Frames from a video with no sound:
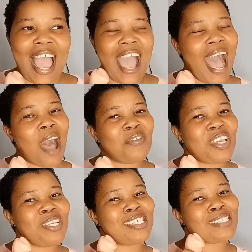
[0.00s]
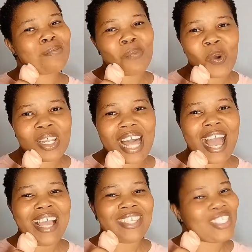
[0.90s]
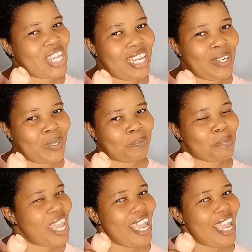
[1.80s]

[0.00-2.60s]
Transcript: I have a smaller channel.